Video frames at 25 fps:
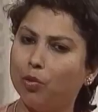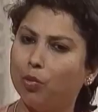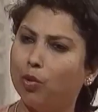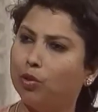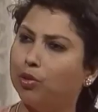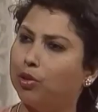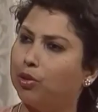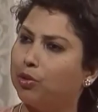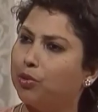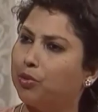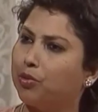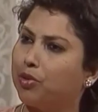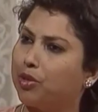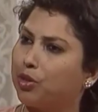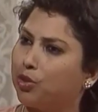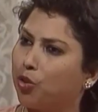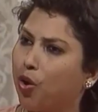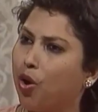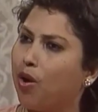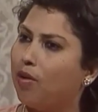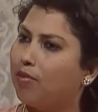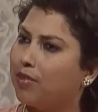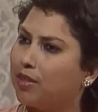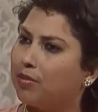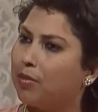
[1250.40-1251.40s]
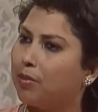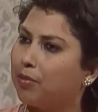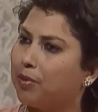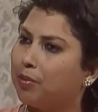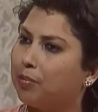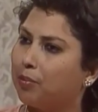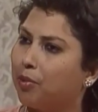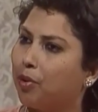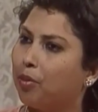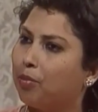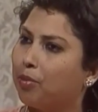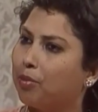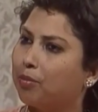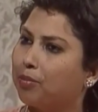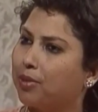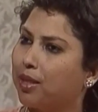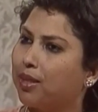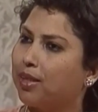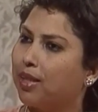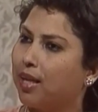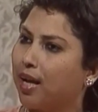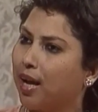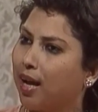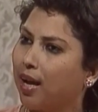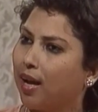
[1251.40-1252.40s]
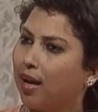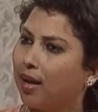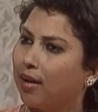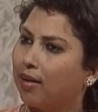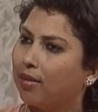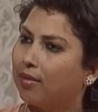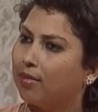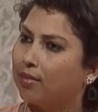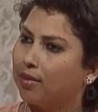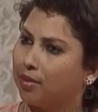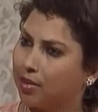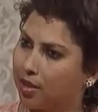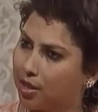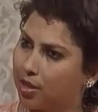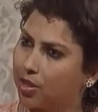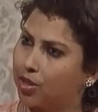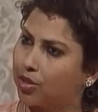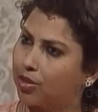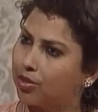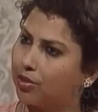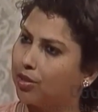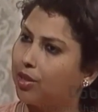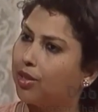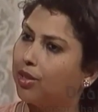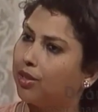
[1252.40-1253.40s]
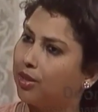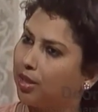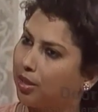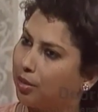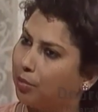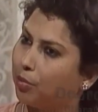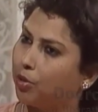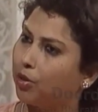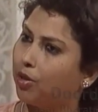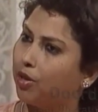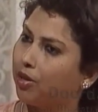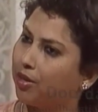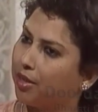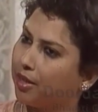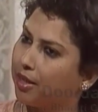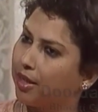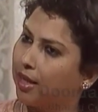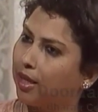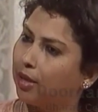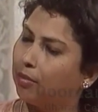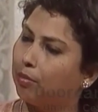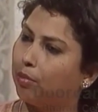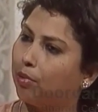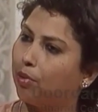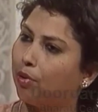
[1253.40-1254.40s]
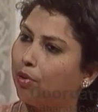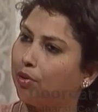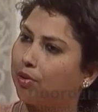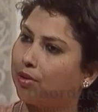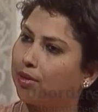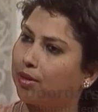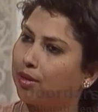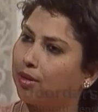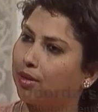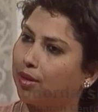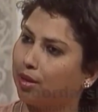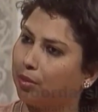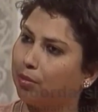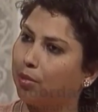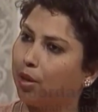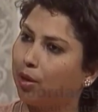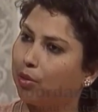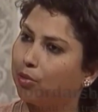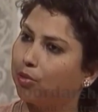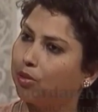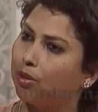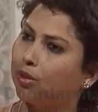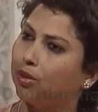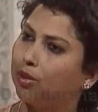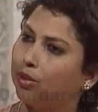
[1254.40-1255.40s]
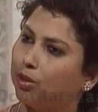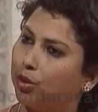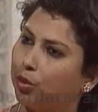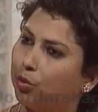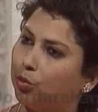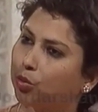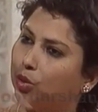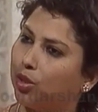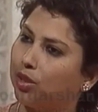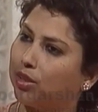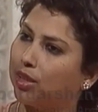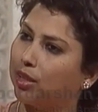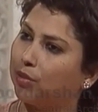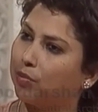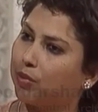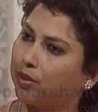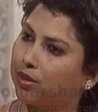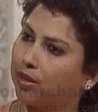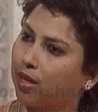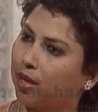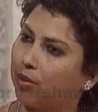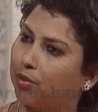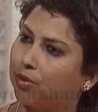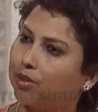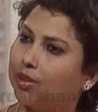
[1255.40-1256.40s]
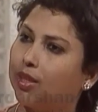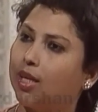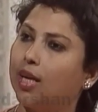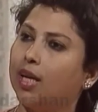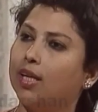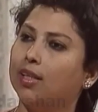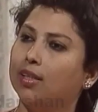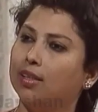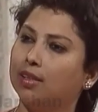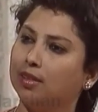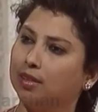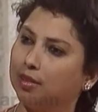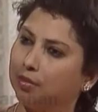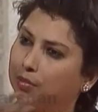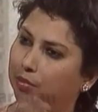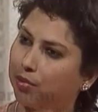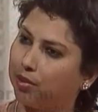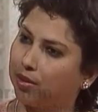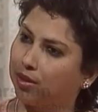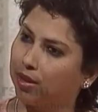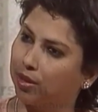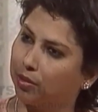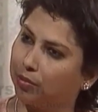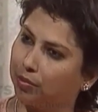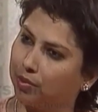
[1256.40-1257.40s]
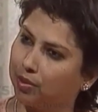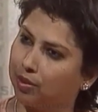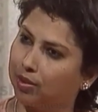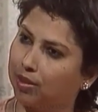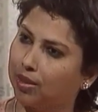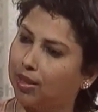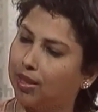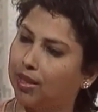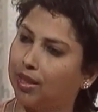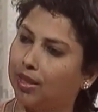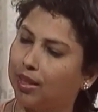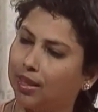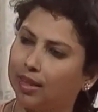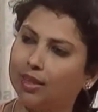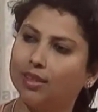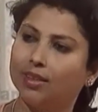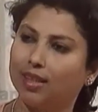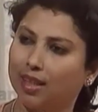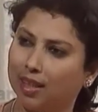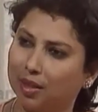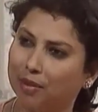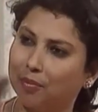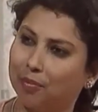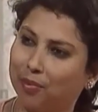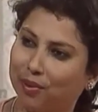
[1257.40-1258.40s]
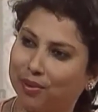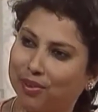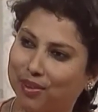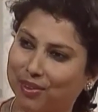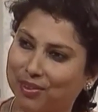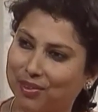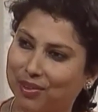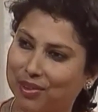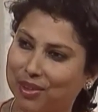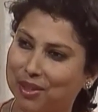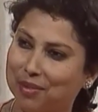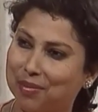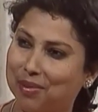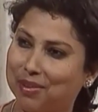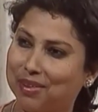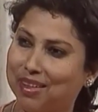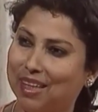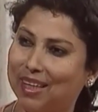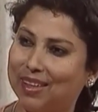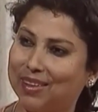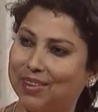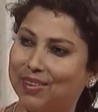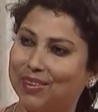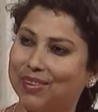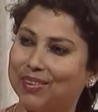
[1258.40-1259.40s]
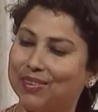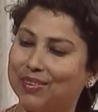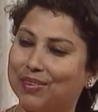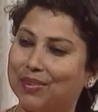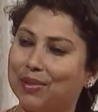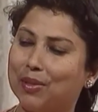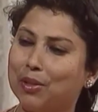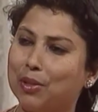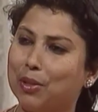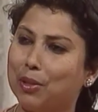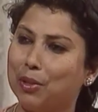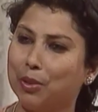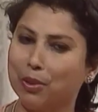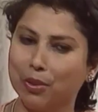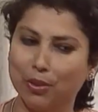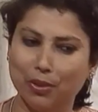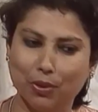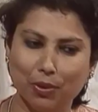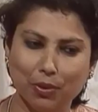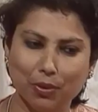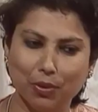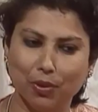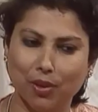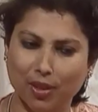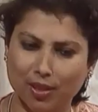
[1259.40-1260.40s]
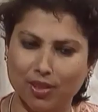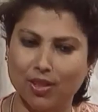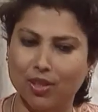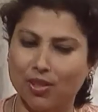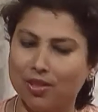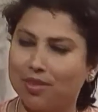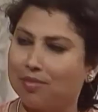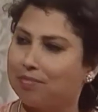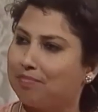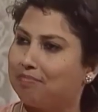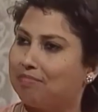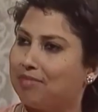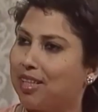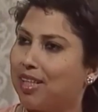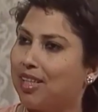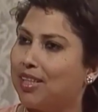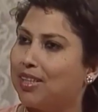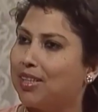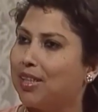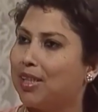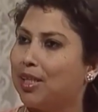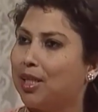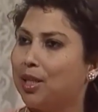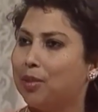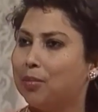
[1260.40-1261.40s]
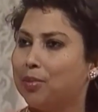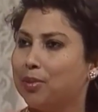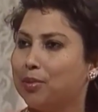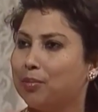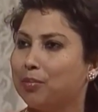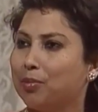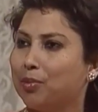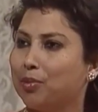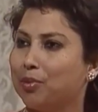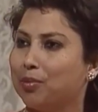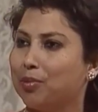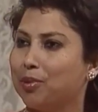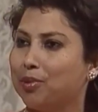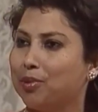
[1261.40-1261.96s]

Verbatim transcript: they wanted to resolve some of the problems that they had, the tension that modernity had brought about, the world that was outside and the world that was inside, and Partha talks about that also. So just tell us a little bit more